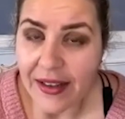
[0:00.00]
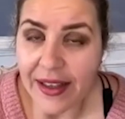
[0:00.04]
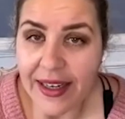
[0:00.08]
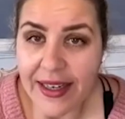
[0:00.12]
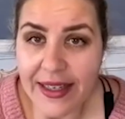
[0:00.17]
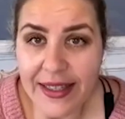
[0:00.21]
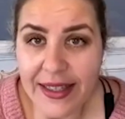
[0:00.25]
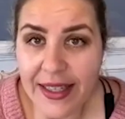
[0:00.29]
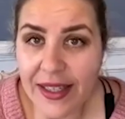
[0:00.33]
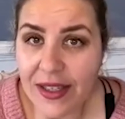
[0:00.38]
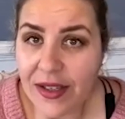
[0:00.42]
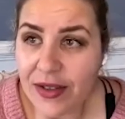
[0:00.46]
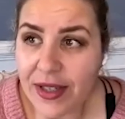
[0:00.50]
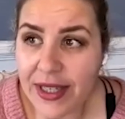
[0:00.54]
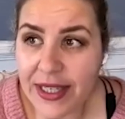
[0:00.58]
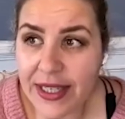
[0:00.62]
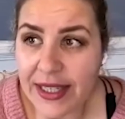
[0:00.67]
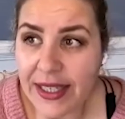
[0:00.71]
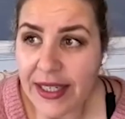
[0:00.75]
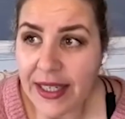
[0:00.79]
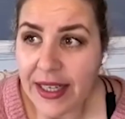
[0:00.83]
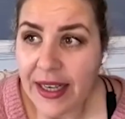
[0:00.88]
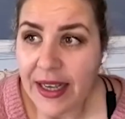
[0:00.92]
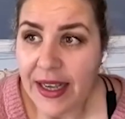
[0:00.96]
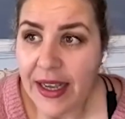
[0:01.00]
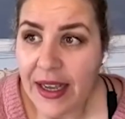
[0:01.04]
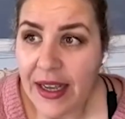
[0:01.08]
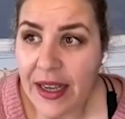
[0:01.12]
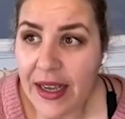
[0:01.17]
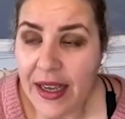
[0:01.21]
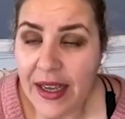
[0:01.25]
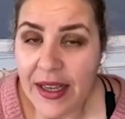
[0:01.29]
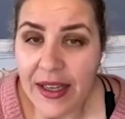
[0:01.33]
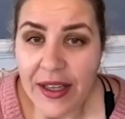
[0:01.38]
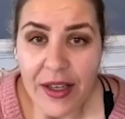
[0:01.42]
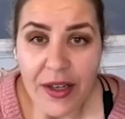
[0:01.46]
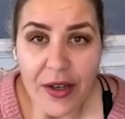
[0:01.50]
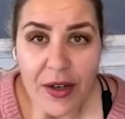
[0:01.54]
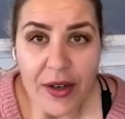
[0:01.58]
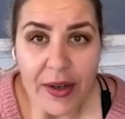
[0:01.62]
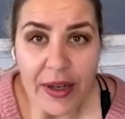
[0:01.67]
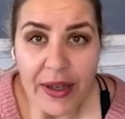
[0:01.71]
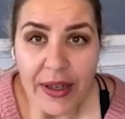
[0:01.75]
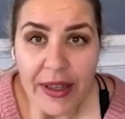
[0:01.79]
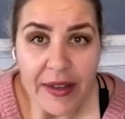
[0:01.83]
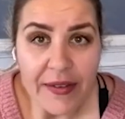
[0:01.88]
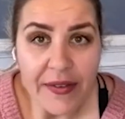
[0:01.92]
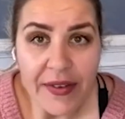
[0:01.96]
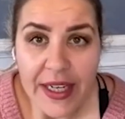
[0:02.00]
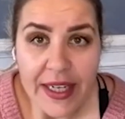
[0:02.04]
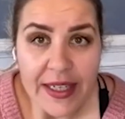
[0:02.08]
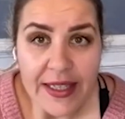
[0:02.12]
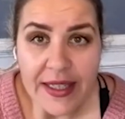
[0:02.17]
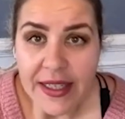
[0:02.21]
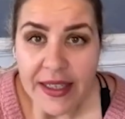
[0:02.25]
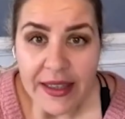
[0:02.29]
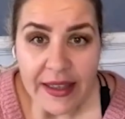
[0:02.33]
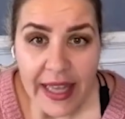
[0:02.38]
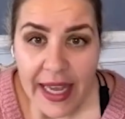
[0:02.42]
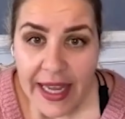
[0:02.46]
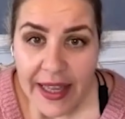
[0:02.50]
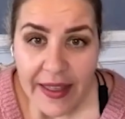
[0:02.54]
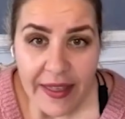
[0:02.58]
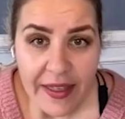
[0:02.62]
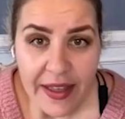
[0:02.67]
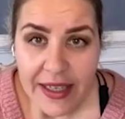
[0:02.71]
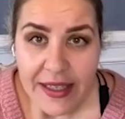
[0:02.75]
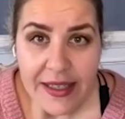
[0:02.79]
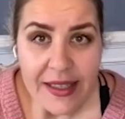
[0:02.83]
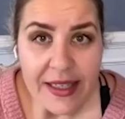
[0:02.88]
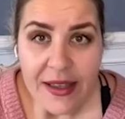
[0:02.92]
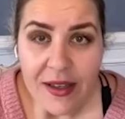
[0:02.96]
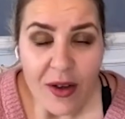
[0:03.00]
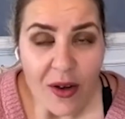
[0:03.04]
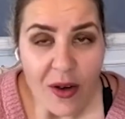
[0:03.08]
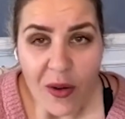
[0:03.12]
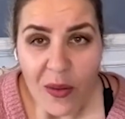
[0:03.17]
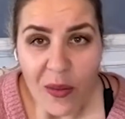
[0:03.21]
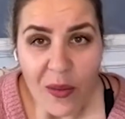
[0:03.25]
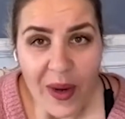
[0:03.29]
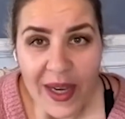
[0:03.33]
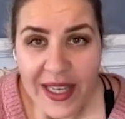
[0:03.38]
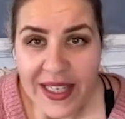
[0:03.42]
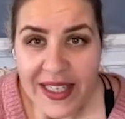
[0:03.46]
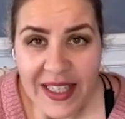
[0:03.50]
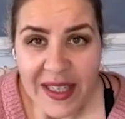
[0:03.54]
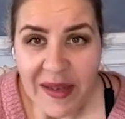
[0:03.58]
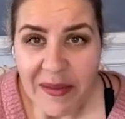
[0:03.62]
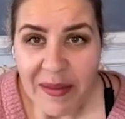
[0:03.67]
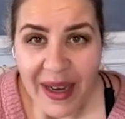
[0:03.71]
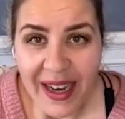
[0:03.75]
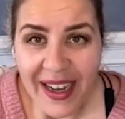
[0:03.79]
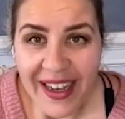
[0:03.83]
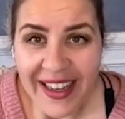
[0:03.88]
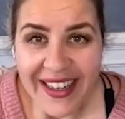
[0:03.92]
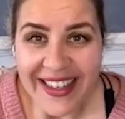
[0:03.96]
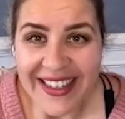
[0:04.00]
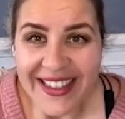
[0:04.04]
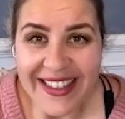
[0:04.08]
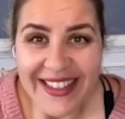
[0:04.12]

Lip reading: And I said to her, I said, if he doesn't like things in the home, why is he buying it?